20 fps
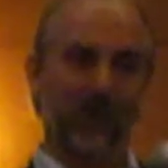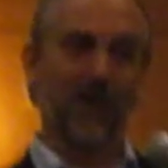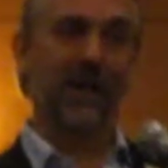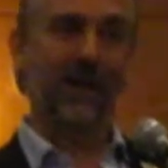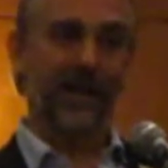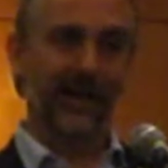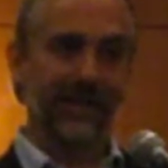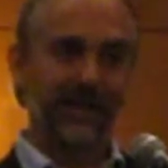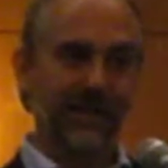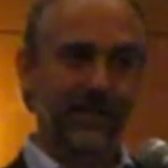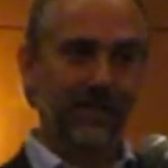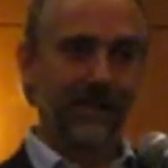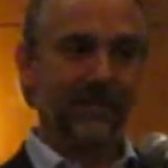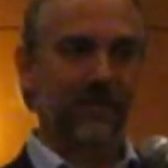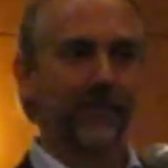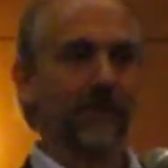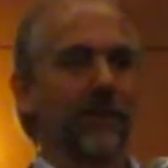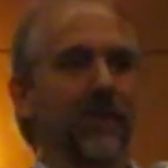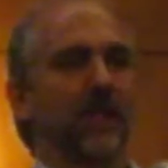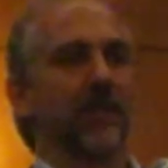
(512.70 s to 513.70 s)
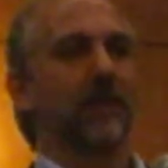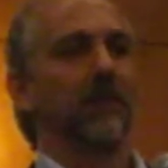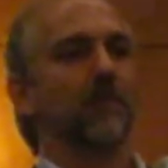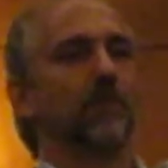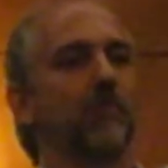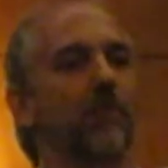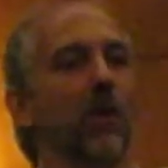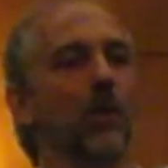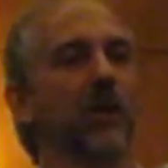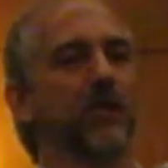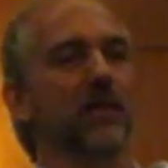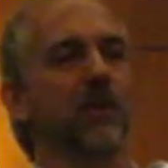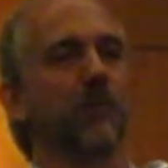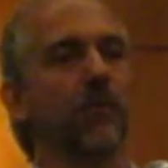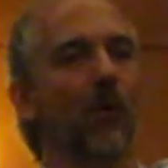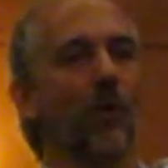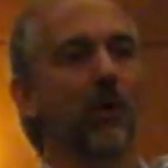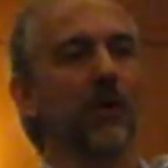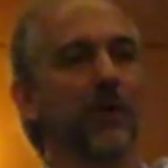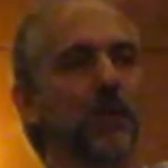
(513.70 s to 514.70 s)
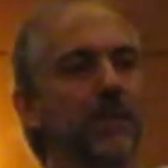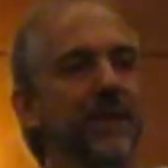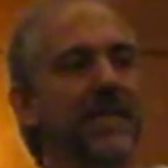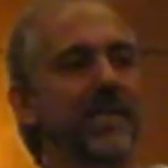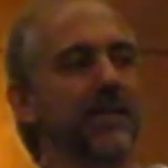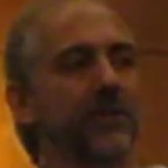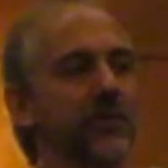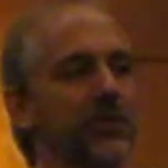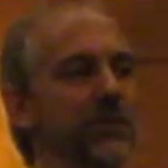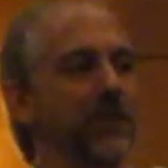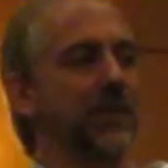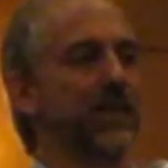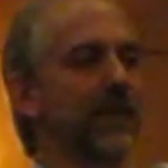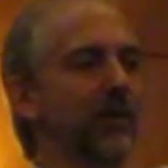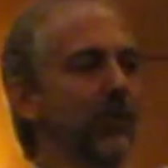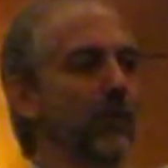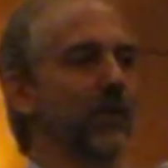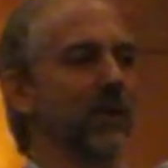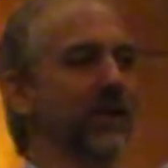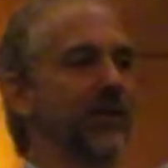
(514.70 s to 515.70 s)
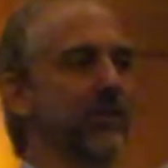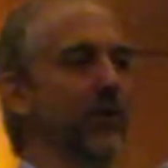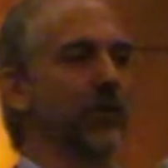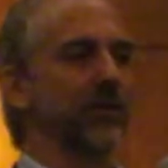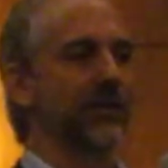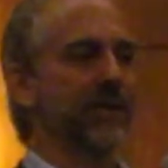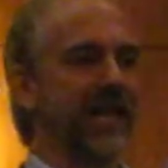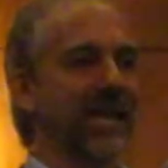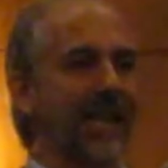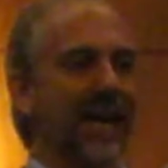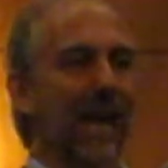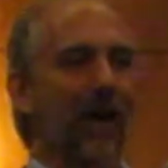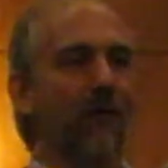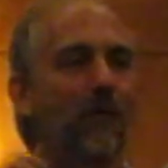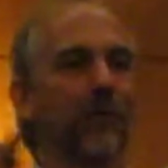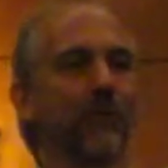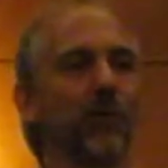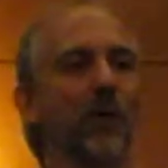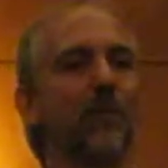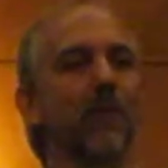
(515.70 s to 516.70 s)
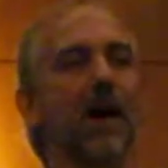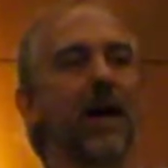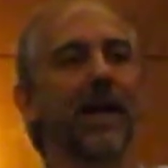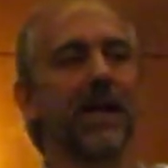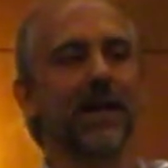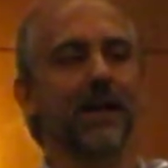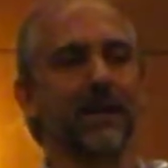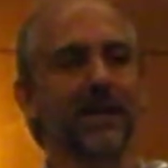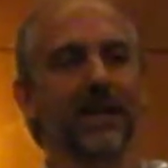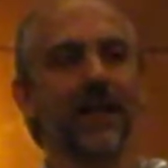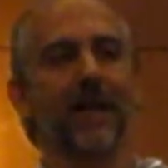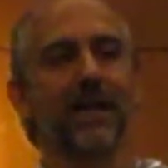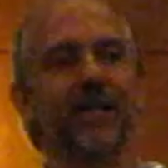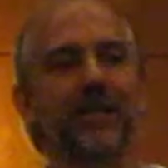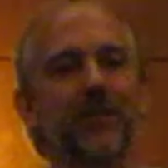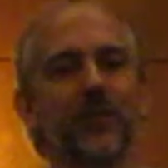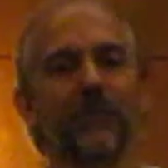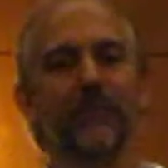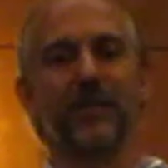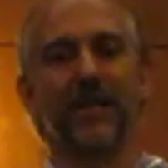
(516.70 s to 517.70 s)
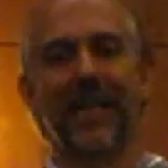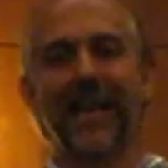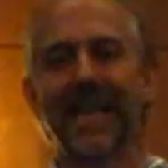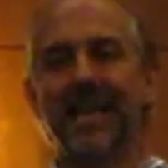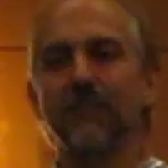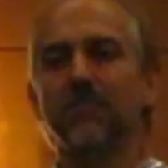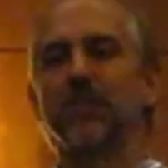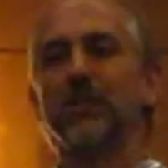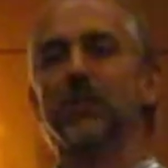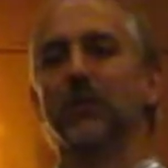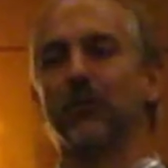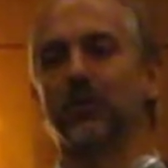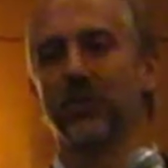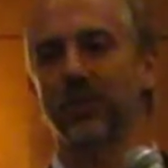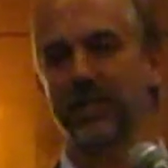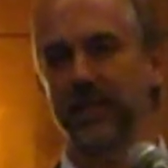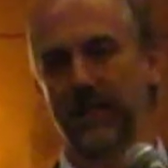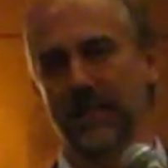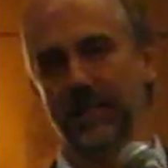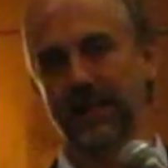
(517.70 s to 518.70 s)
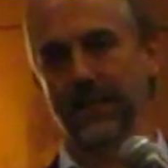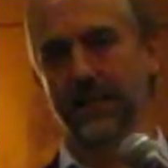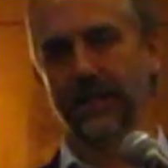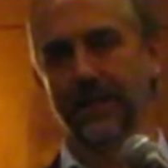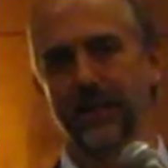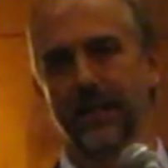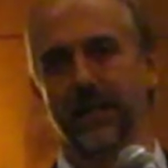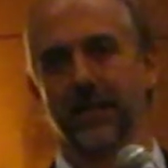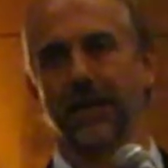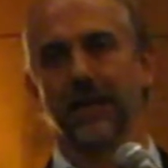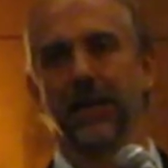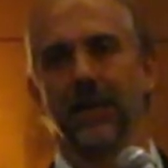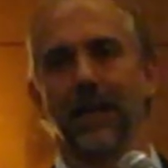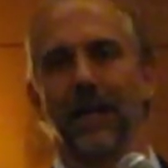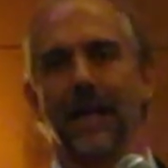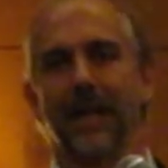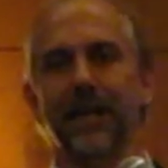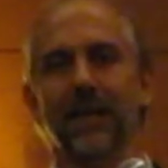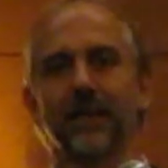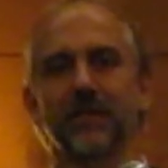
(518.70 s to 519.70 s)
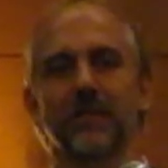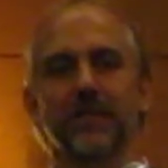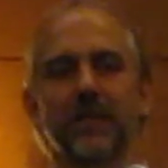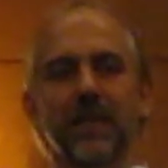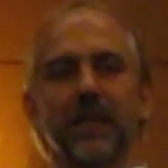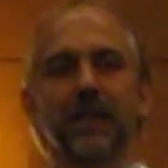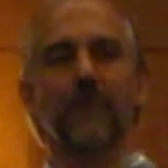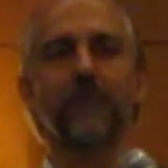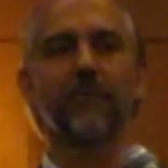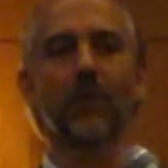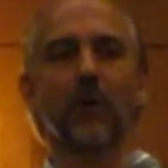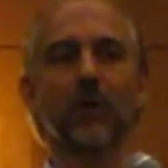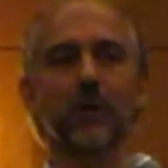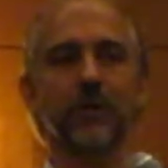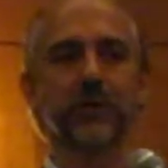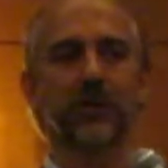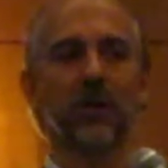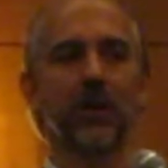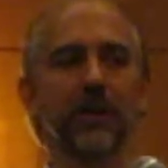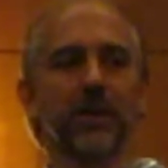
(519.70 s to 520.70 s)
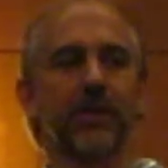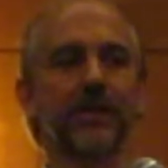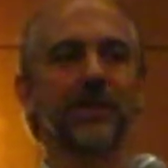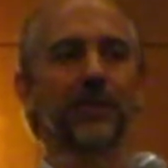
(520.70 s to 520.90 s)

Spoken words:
I? But what's important to me is to don't take out of your mind the kinds of games that you see, and instead focus on the